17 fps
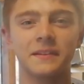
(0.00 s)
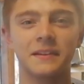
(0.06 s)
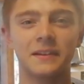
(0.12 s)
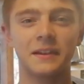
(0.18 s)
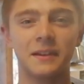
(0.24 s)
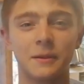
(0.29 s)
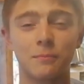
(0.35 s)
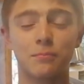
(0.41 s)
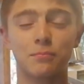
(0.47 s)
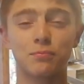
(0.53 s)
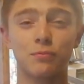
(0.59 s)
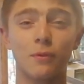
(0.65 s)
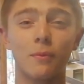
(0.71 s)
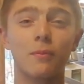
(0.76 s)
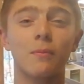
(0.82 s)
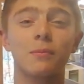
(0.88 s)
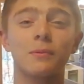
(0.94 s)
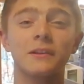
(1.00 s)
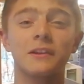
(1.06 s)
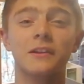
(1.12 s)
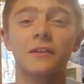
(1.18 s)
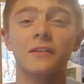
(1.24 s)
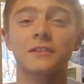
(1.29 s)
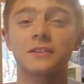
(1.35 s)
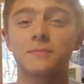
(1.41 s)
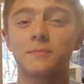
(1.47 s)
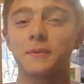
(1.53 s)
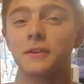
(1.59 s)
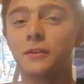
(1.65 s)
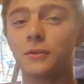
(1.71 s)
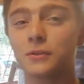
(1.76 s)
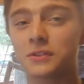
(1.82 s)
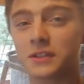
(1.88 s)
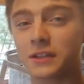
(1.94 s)
And I'm probably going to be
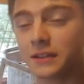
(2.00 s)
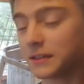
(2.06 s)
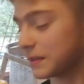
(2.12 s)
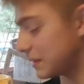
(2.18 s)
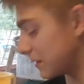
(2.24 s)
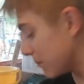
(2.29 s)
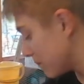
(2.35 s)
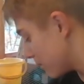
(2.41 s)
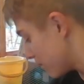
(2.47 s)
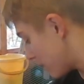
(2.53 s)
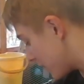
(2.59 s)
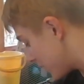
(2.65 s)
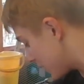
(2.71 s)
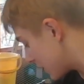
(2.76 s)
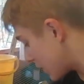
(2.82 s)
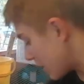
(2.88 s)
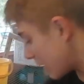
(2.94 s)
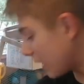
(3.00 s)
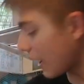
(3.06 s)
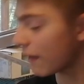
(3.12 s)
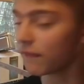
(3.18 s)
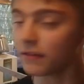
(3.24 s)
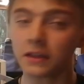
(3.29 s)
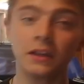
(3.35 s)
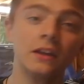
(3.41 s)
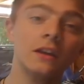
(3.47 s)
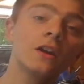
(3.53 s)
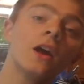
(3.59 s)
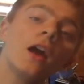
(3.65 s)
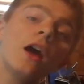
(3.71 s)
using the money that I have here